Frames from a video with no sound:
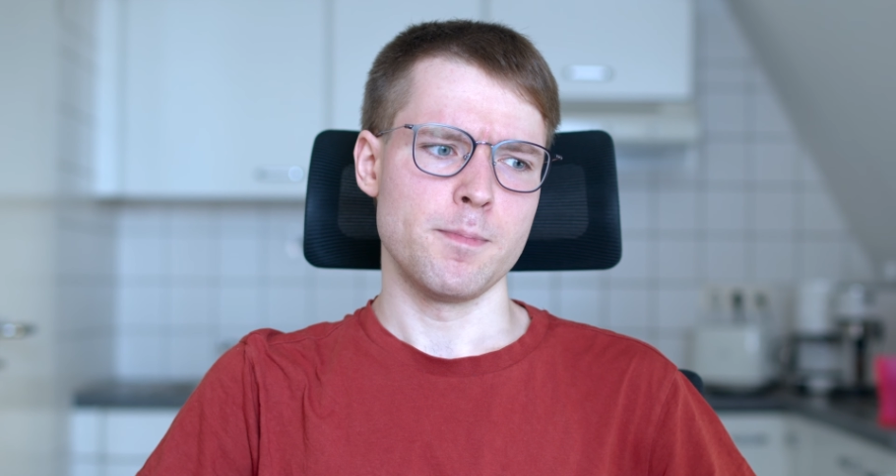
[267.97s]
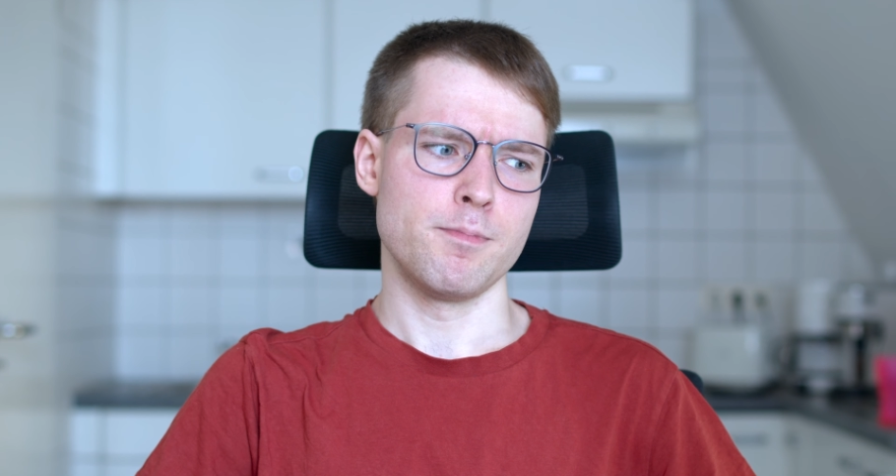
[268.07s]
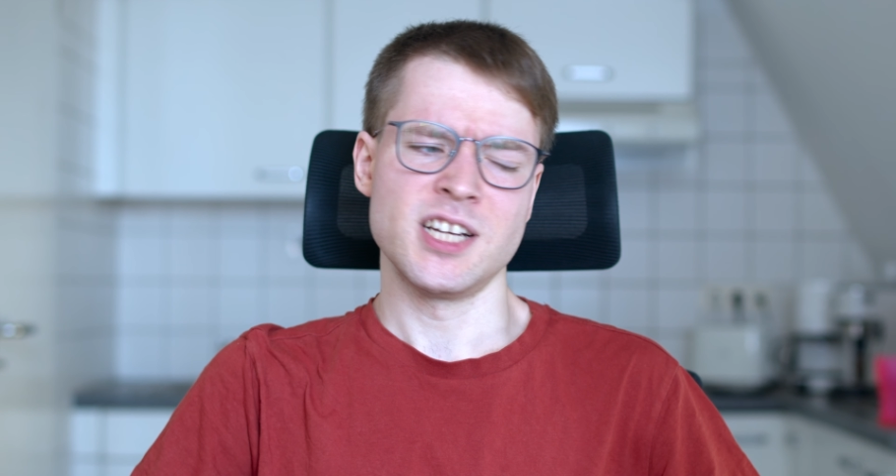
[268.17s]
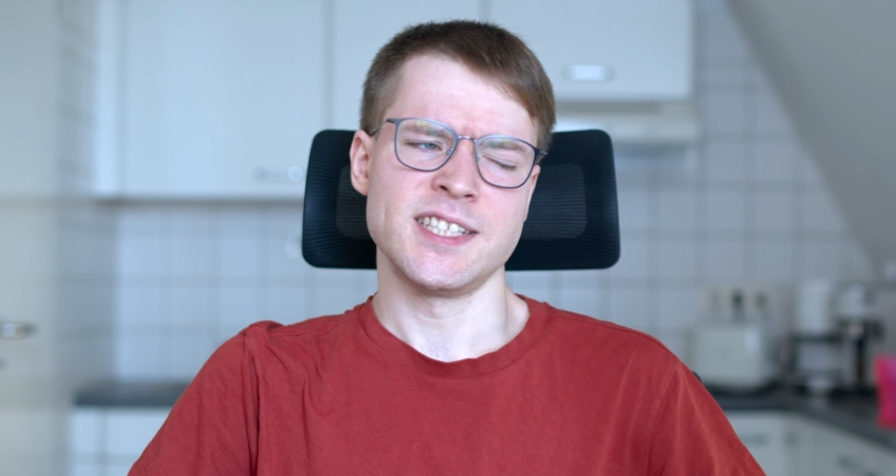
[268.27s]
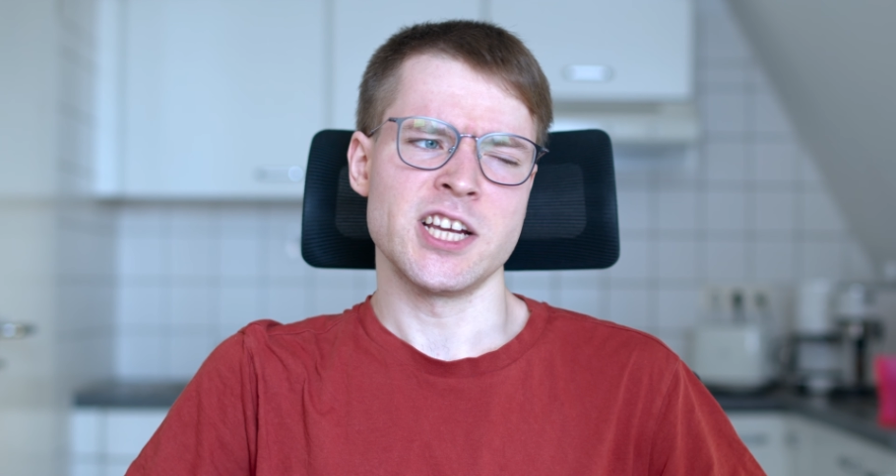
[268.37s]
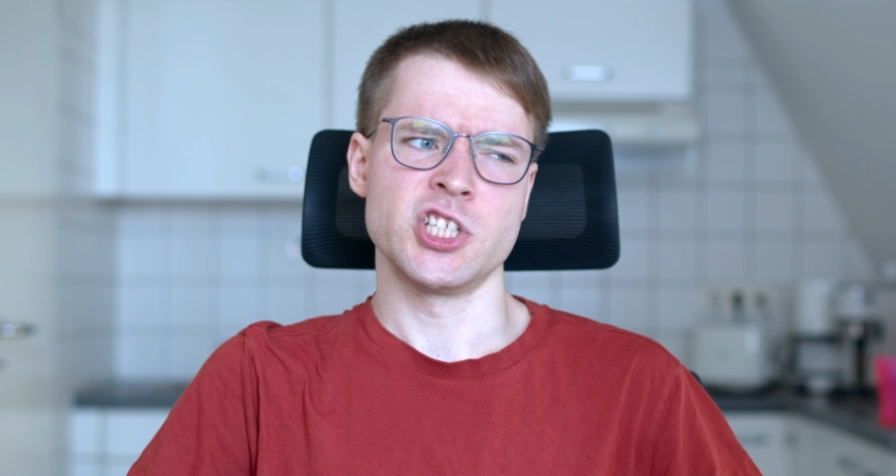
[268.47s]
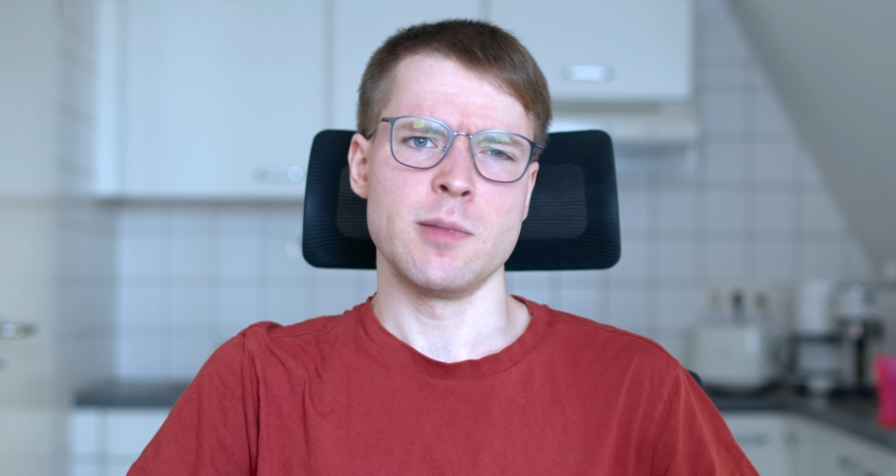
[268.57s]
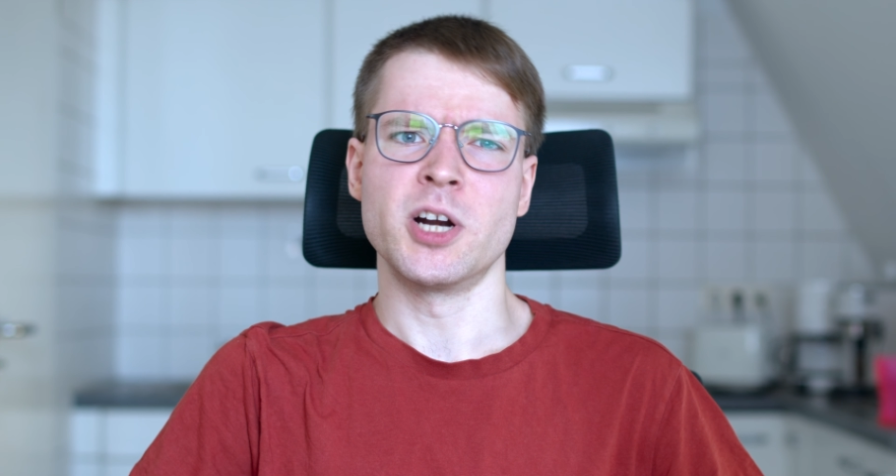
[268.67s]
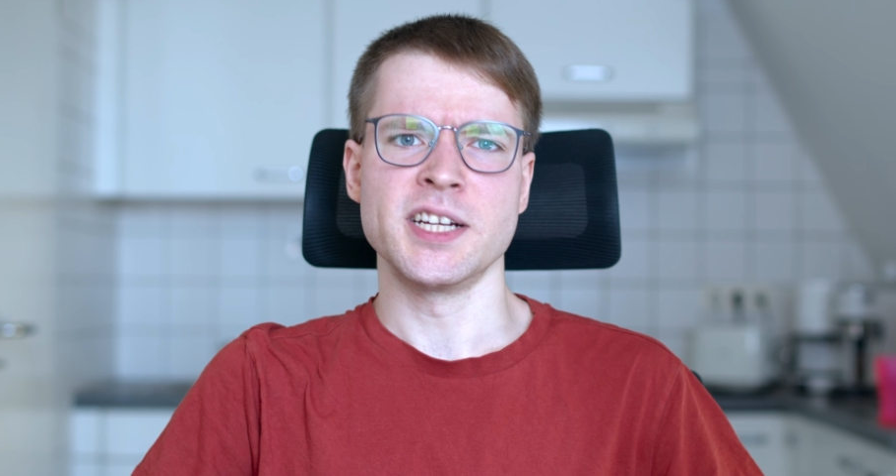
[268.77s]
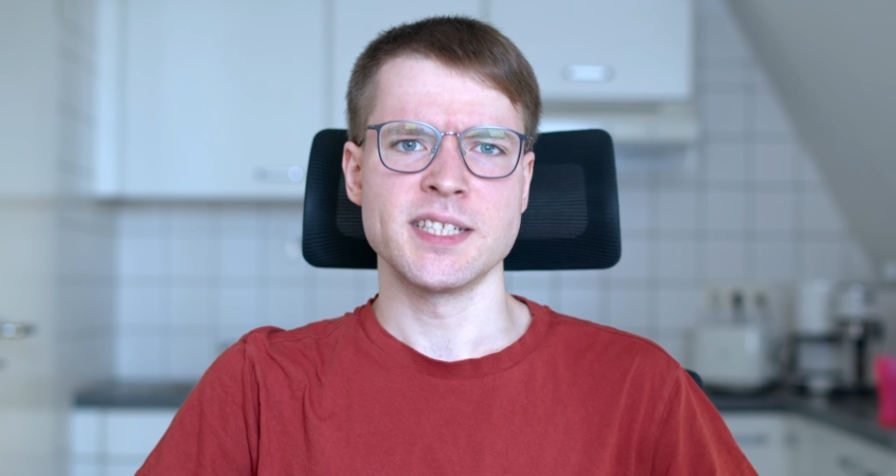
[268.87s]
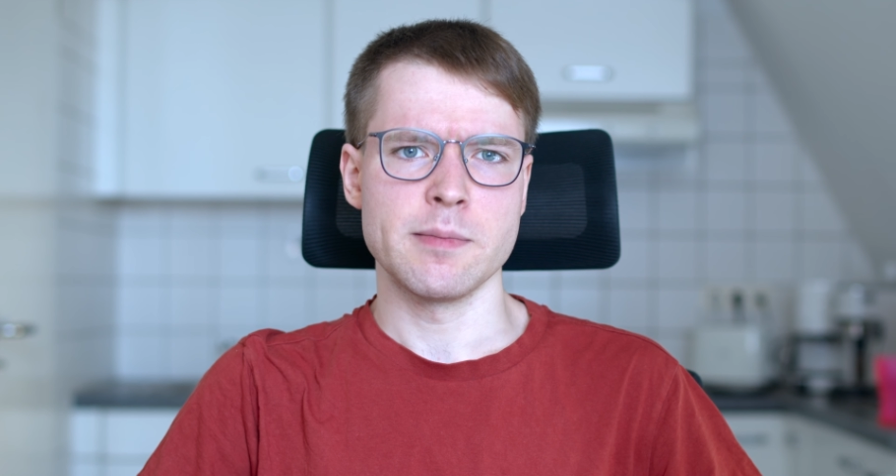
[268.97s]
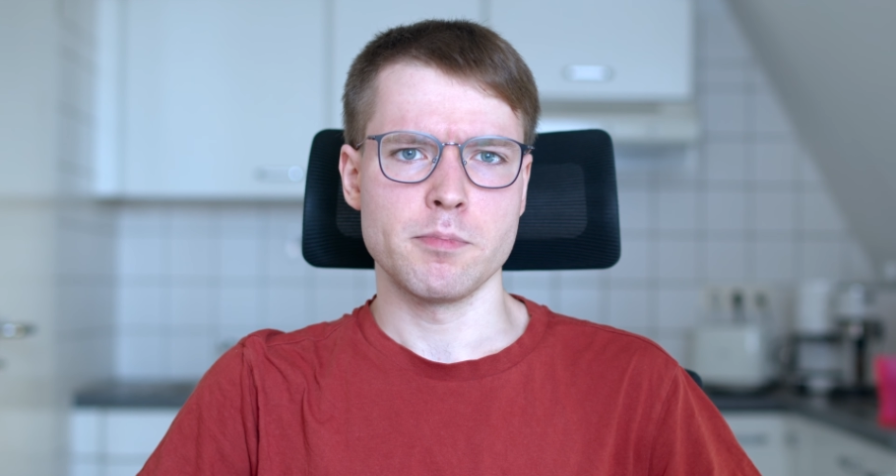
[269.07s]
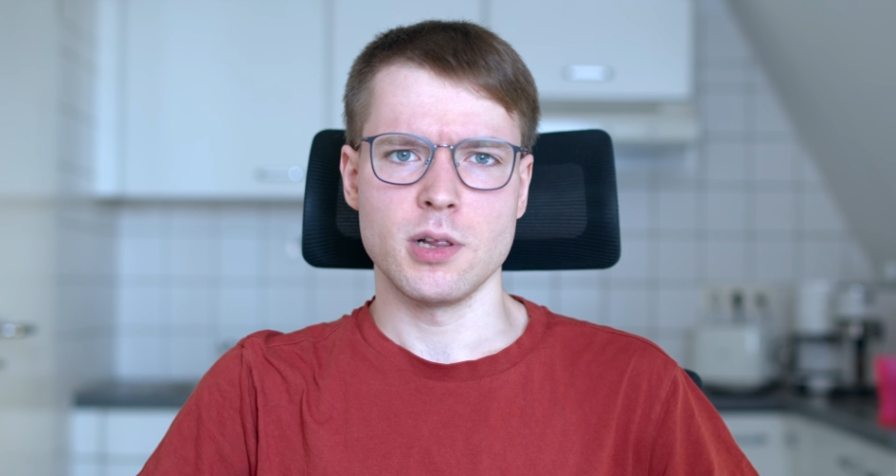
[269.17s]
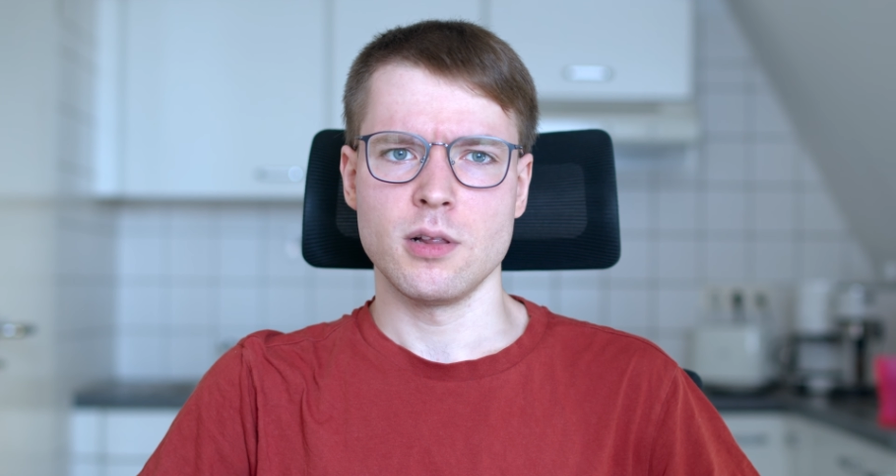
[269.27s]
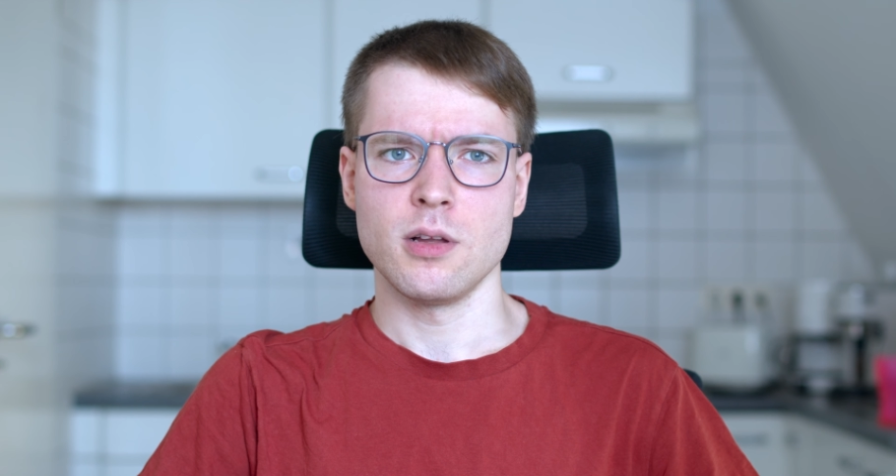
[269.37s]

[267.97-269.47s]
but it's actually pretty simple.